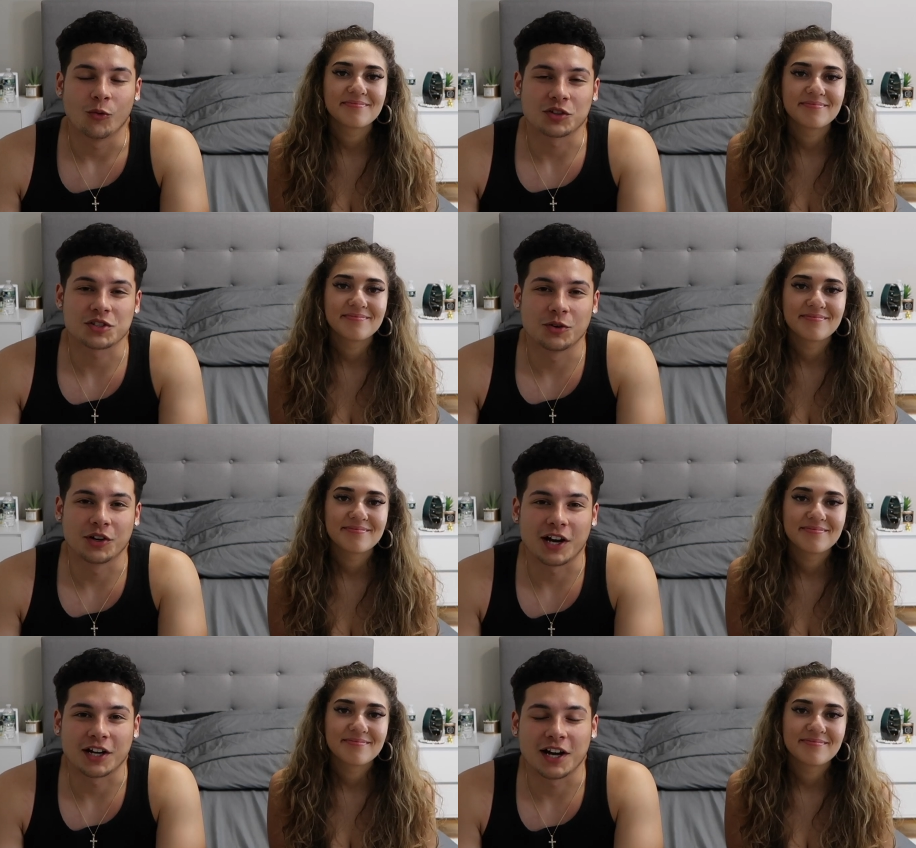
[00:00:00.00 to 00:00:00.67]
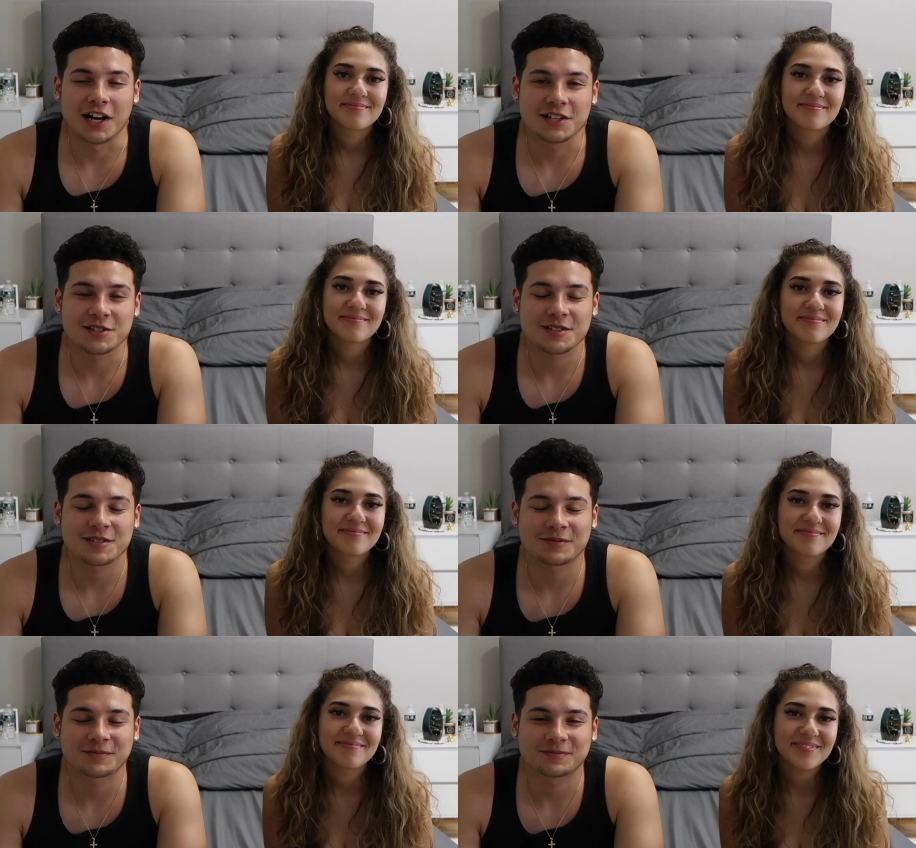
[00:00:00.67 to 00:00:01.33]
Speaker 1: What's going on
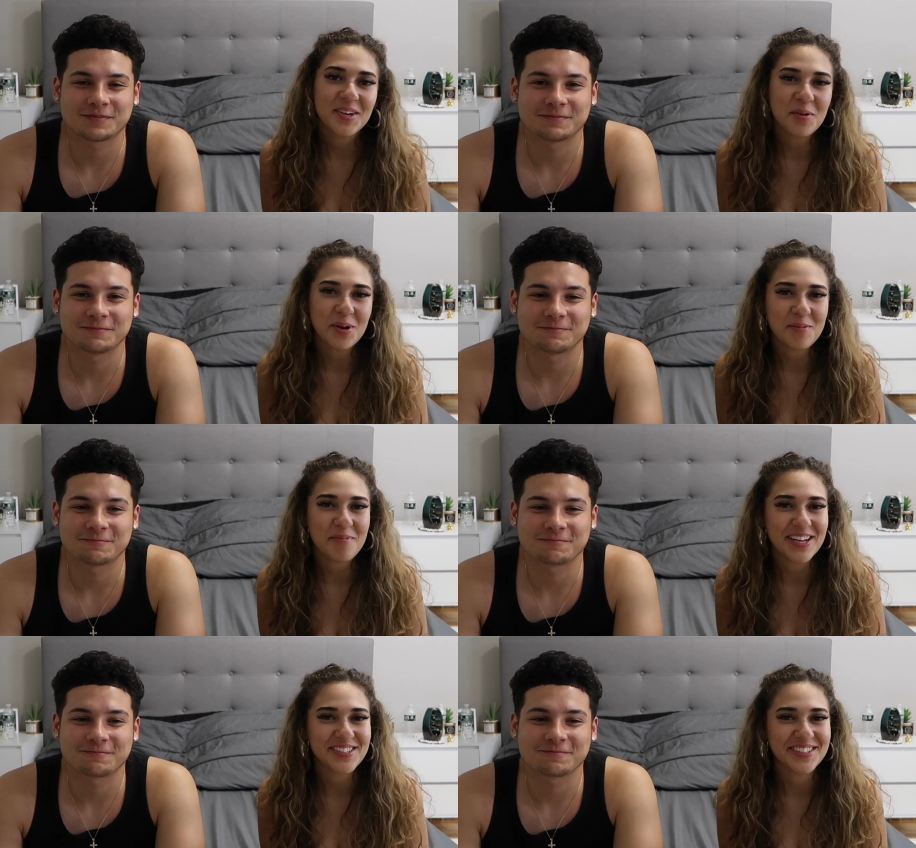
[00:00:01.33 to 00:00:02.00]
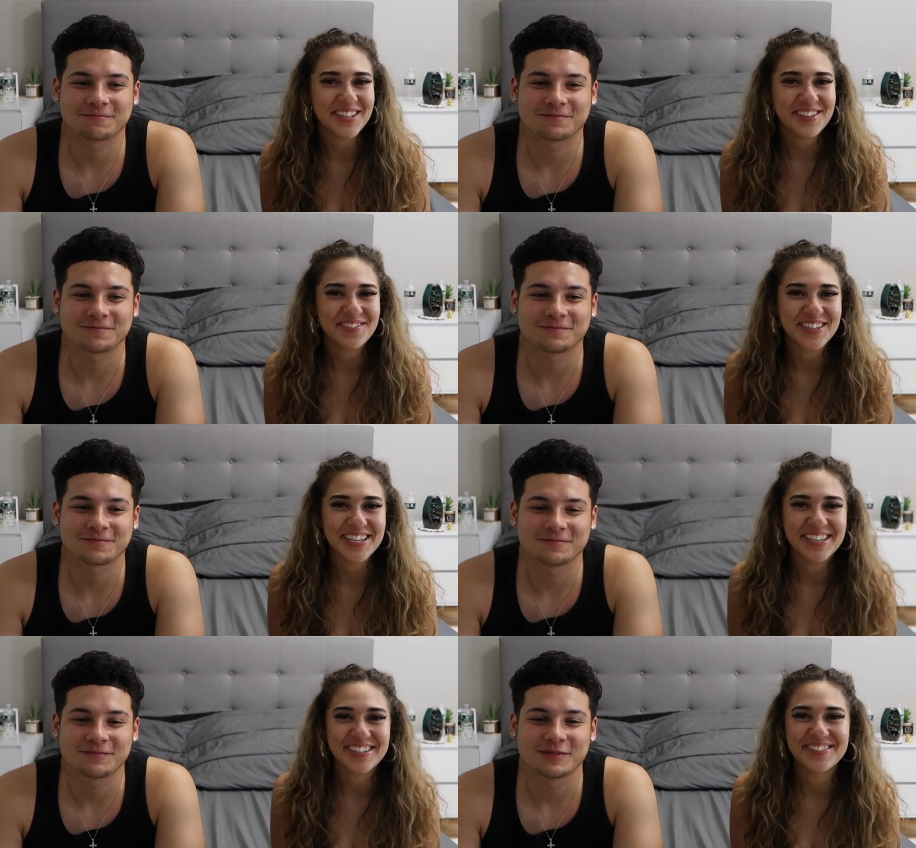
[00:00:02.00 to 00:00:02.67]
guys?
Speaker 2: Welcome back to another
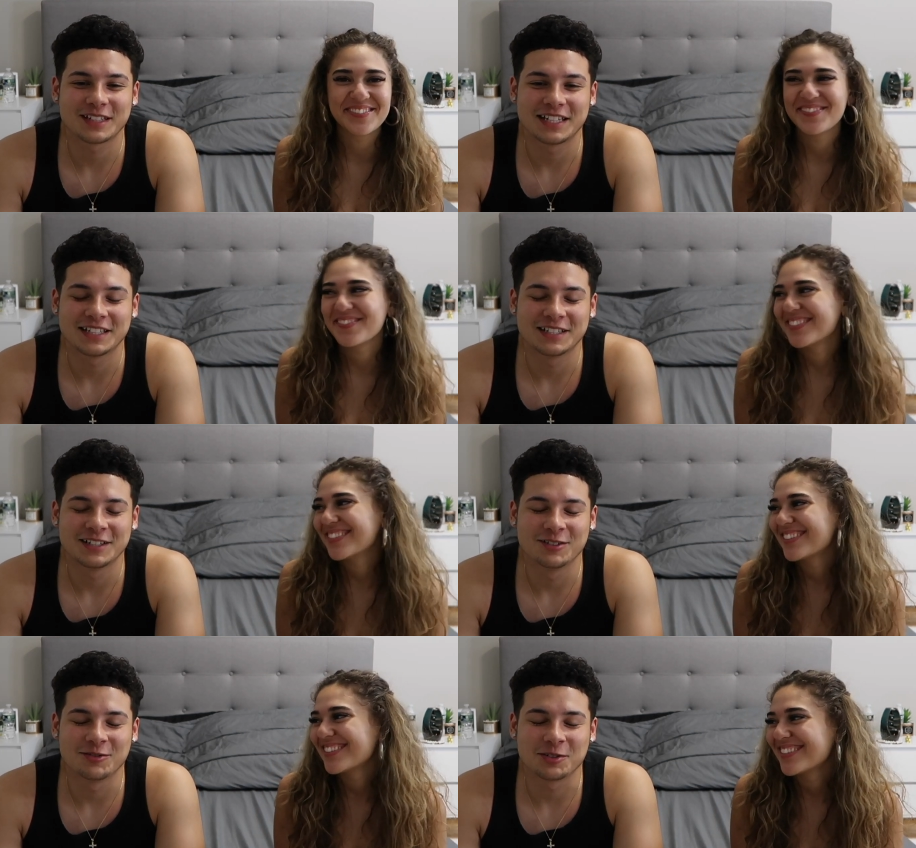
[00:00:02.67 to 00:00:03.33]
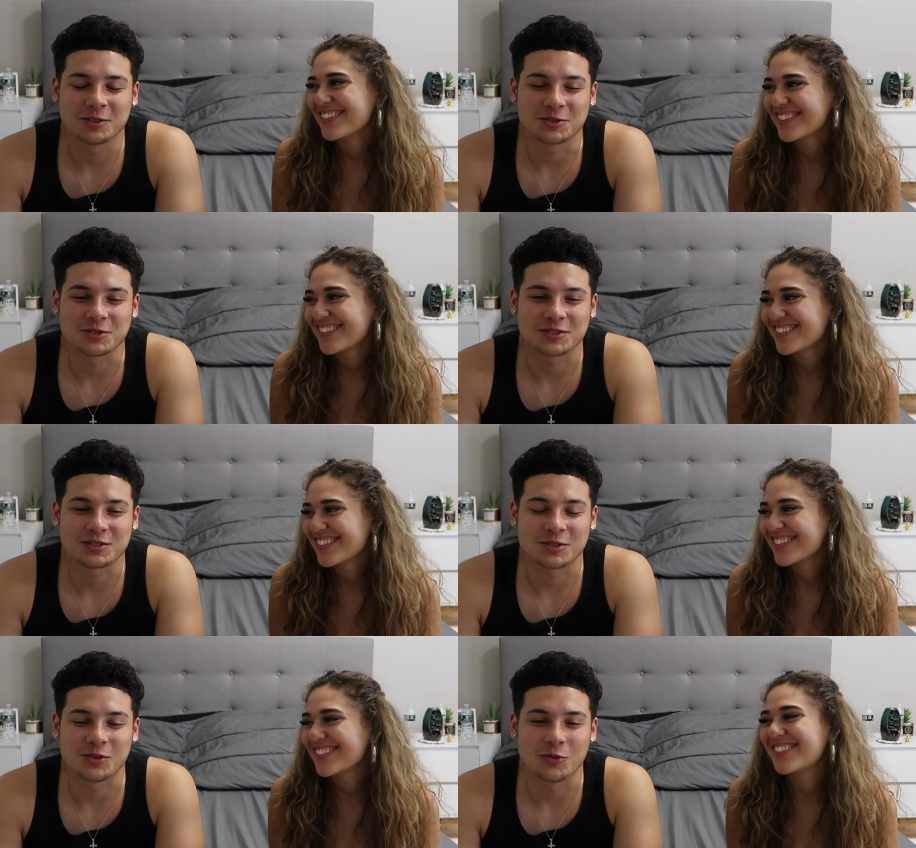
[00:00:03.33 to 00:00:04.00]
video.
Speaker 1: Feels
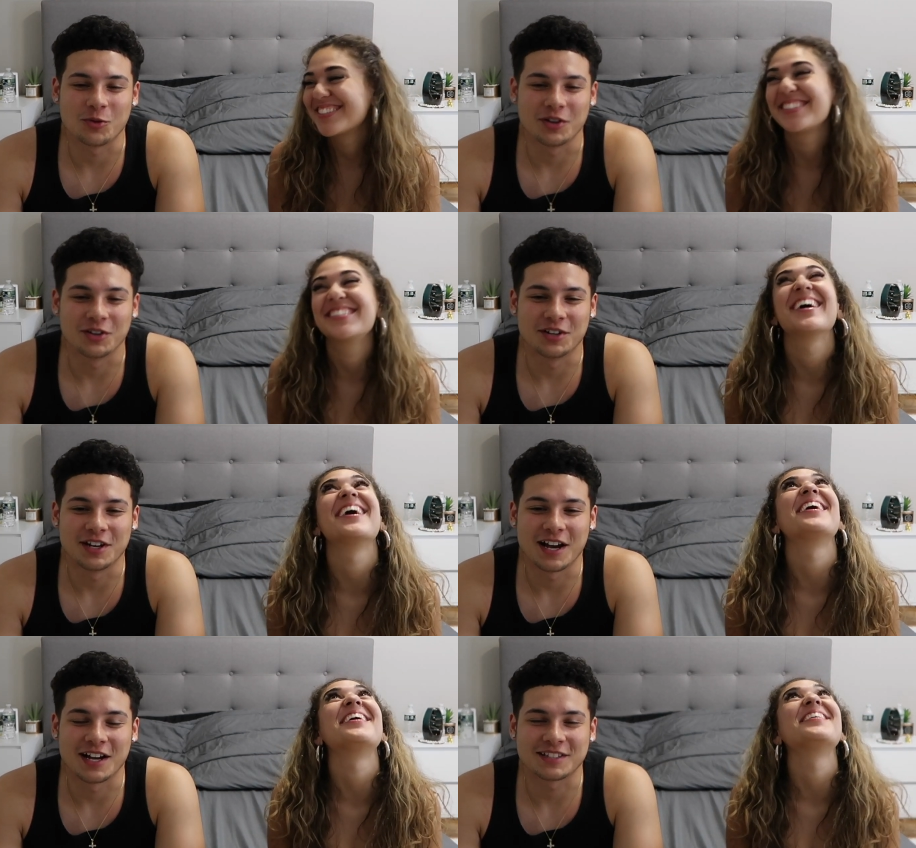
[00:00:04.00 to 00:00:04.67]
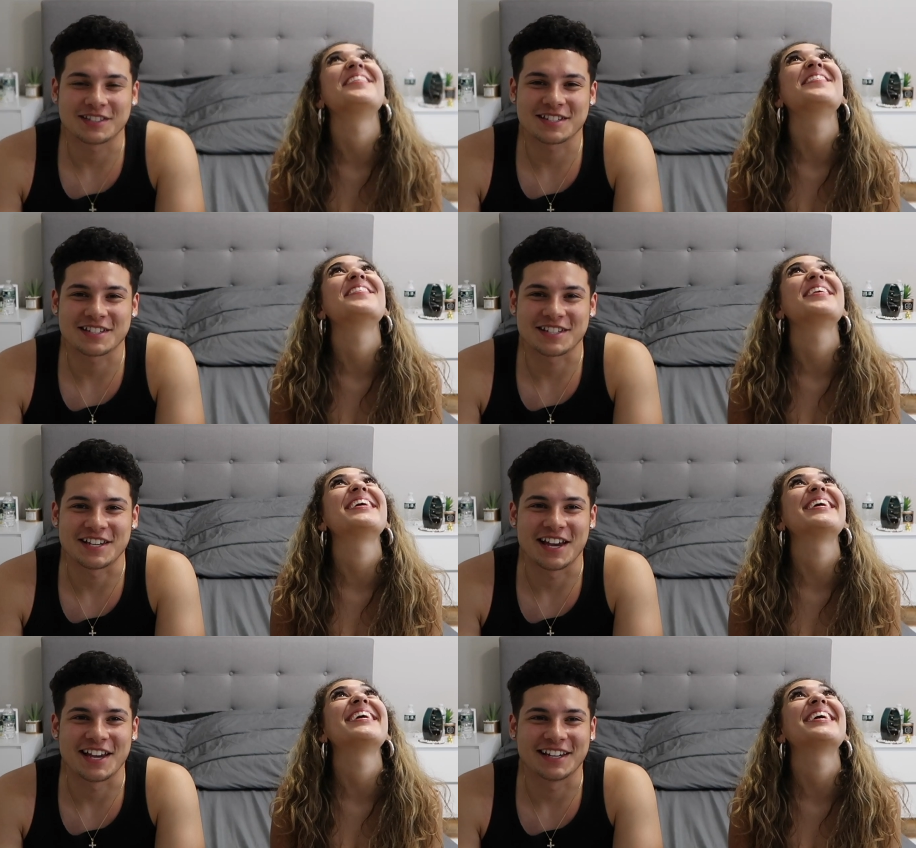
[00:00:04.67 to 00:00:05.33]
so weird.
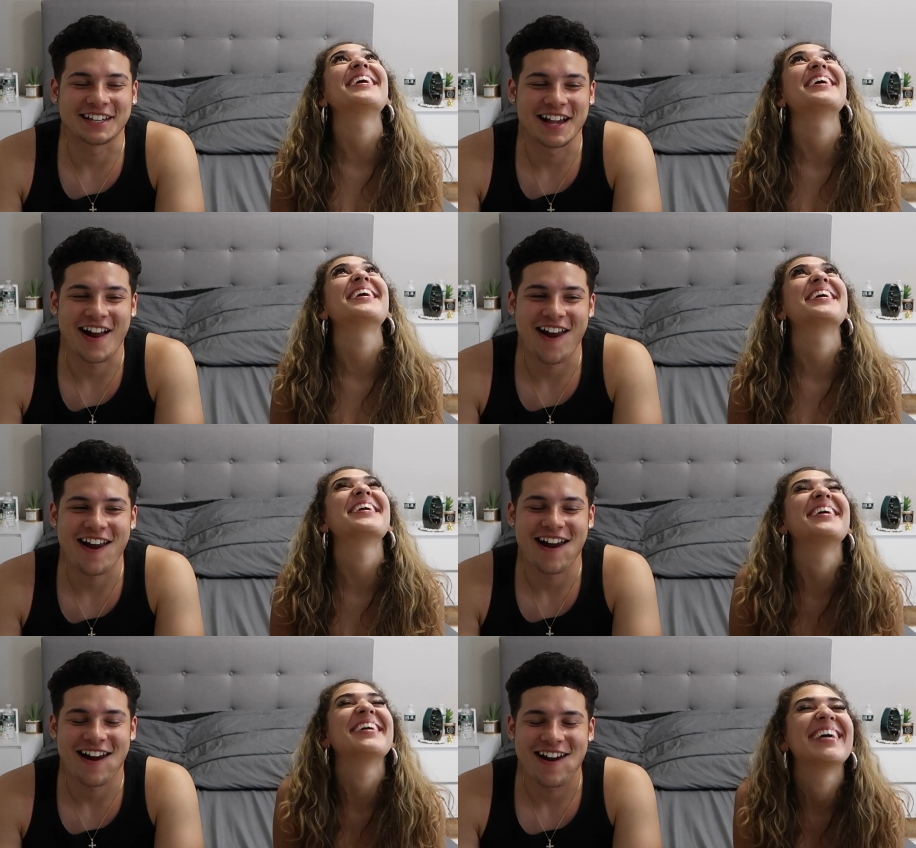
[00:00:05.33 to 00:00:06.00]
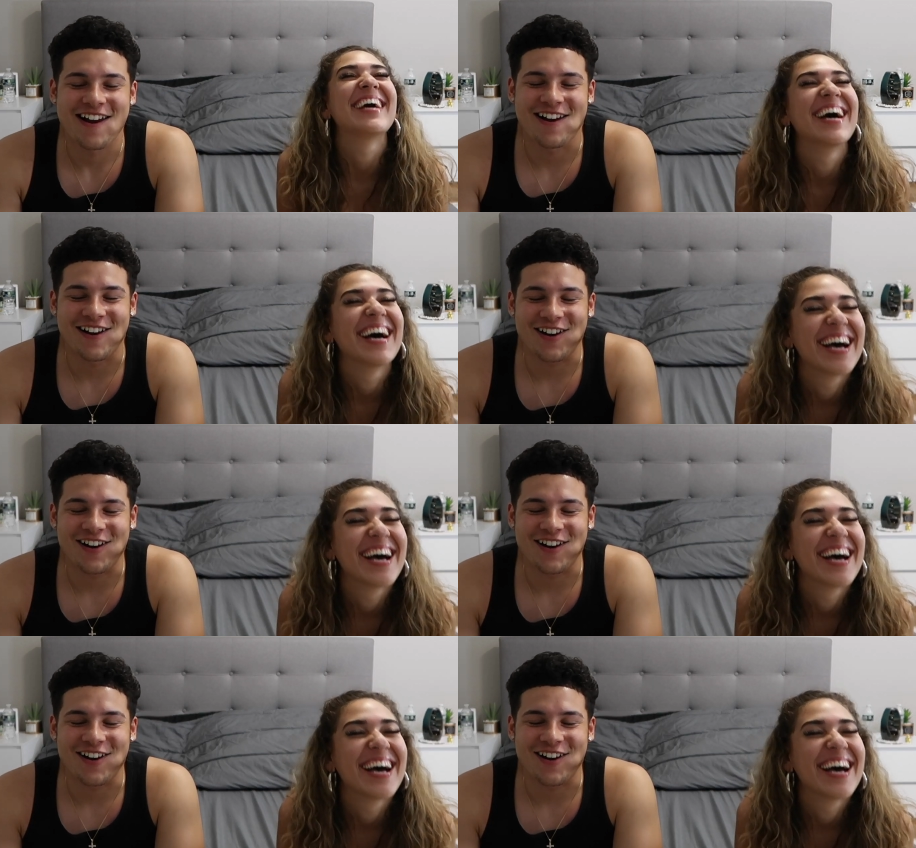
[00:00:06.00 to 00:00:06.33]
So weird.